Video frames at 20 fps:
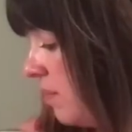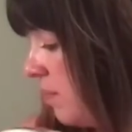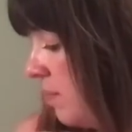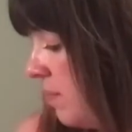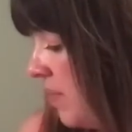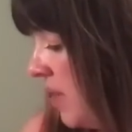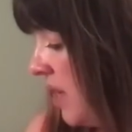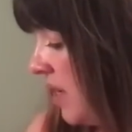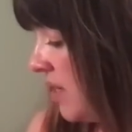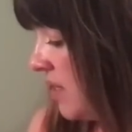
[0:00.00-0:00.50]

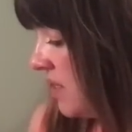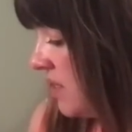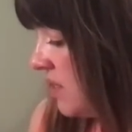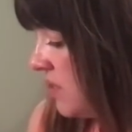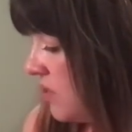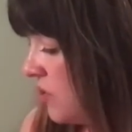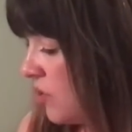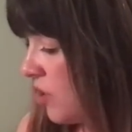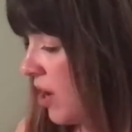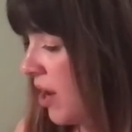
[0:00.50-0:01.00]

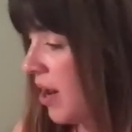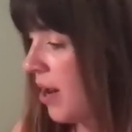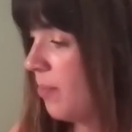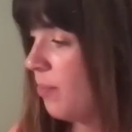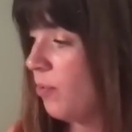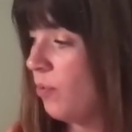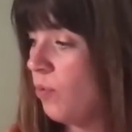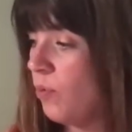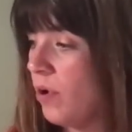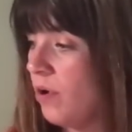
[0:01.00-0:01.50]
Mixed
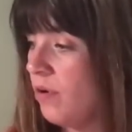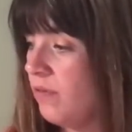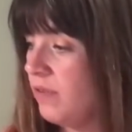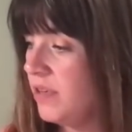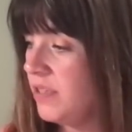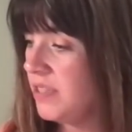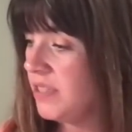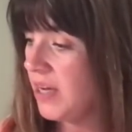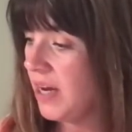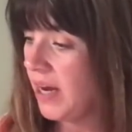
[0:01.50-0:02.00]
stripe
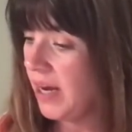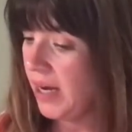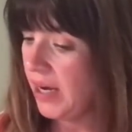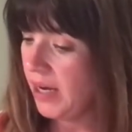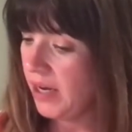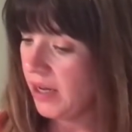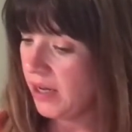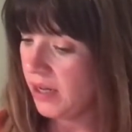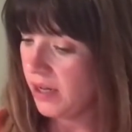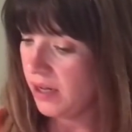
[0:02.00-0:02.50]
woven
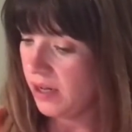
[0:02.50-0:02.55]
tank.